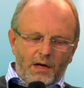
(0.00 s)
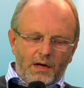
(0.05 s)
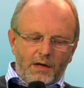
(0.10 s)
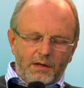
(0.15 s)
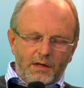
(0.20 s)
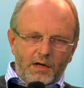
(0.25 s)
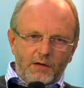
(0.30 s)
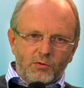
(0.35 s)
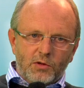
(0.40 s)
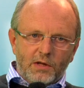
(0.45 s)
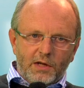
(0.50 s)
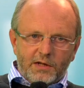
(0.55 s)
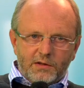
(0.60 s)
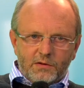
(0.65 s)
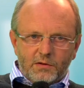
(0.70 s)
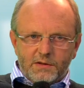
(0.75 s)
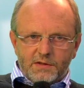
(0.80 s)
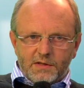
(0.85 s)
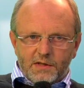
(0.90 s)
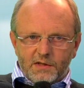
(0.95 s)
And I would
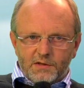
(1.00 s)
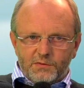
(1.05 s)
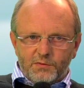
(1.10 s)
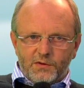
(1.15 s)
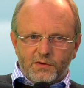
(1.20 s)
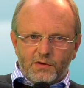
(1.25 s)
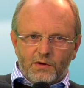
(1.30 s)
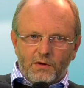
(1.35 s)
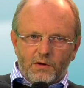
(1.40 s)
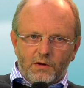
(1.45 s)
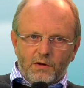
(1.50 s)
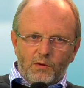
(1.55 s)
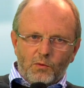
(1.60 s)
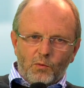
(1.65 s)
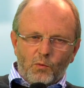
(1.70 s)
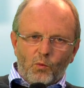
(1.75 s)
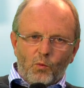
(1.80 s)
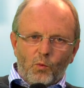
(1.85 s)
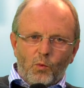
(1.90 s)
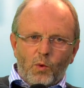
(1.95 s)
like to discuss with her
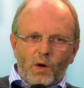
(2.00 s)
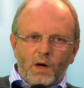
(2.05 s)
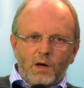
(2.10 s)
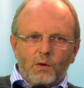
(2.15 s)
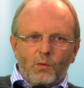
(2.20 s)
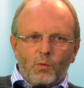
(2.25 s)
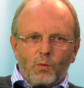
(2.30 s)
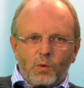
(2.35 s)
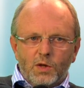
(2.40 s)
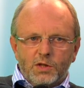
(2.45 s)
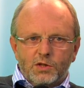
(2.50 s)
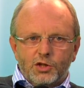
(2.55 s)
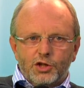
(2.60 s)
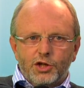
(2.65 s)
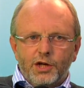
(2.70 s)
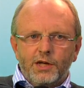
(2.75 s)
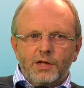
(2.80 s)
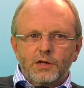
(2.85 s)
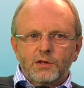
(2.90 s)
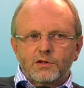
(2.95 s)
what
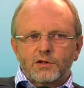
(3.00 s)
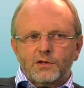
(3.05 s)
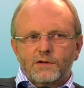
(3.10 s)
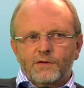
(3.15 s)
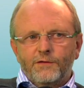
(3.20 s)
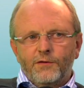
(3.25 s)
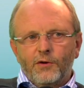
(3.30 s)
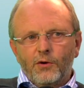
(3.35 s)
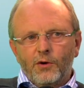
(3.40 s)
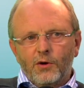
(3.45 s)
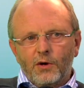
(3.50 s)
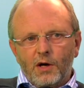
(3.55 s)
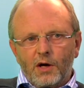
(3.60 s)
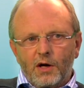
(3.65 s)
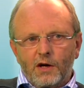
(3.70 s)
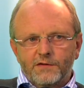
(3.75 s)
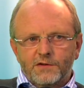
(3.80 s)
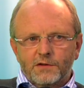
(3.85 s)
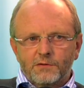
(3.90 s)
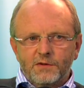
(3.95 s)
changed for her
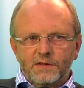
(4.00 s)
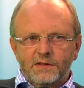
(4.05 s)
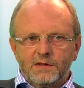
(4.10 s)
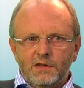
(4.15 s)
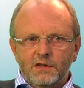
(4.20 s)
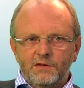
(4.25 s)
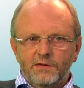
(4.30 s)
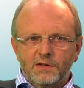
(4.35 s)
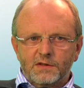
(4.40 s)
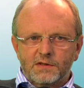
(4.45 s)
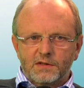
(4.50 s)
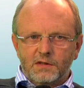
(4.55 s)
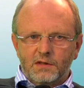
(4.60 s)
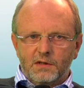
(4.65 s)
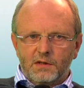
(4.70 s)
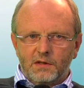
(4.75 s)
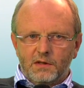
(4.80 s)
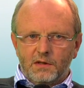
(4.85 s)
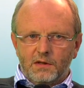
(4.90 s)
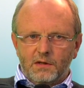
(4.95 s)
after receiving
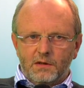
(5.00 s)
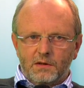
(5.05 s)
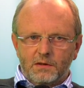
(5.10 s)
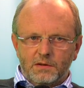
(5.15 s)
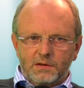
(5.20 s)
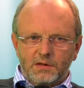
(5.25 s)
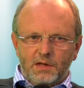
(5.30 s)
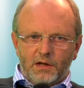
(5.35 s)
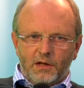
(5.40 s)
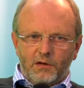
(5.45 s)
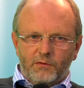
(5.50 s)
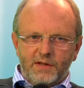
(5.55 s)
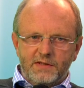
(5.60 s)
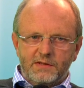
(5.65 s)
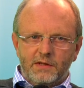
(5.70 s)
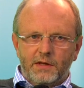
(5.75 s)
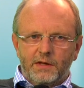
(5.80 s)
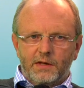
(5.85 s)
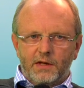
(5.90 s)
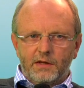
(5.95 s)
the Young
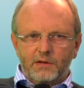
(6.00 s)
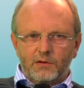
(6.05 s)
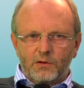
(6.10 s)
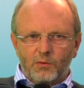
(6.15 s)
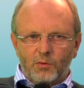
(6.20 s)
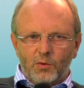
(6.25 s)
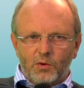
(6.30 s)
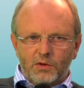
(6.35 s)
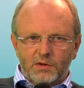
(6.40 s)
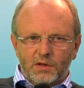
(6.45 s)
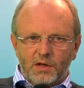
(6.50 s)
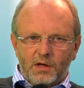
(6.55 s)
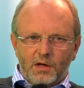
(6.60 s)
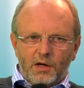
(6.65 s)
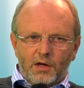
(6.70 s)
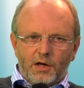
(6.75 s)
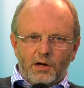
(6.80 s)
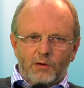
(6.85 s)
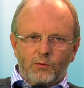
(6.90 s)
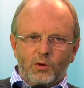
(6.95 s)
Investigator Award,
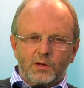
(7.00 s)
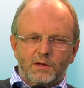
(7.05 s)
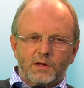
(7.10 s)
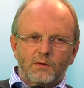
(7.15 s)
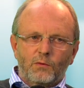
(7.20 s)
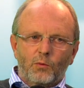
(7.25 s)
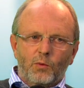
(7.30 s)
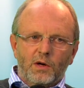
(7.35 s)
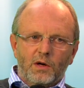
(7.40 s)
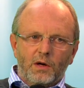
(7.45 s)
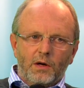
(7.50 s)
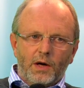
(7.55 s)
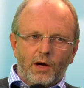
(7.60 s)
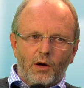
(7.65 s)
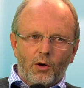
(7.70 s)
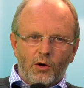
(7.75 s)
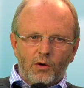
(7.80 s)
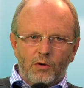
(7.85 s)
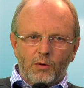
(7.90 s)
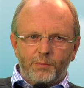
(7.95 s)
and what were
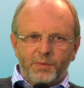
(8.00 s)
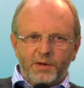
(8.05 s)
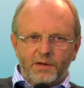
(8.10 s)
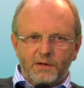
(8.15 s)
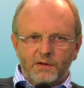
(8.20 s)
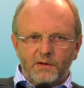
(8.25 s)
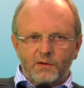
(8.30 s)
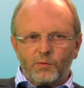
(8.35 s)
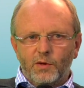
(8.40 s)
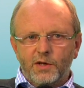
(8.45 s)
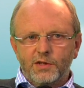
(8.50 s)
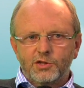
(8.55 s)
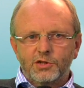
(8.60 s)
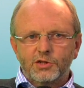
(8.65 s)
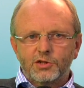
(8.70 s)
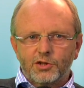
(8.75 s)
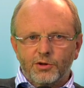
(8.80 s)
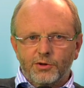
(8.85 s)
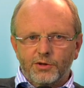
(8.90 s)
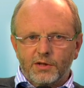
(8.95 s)
her opinions why
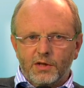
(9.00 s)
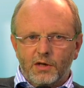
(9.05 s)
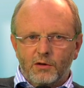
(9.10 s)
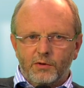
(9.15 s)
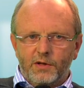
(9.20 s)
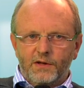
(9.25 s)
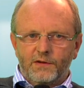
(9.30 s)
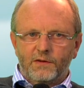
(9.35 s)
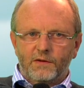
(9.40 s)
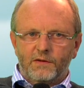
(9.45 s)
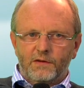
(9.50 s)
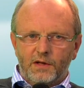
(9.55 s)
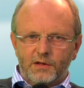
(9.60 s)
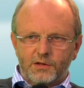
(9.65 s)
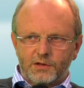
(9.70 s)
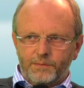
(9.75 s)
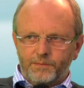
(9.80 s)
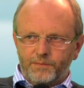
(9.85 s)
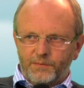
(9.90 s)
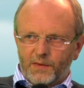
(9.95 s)
she joined our
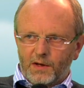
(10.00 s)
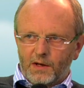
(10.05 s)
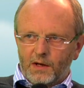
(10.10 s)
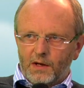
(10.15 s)
association.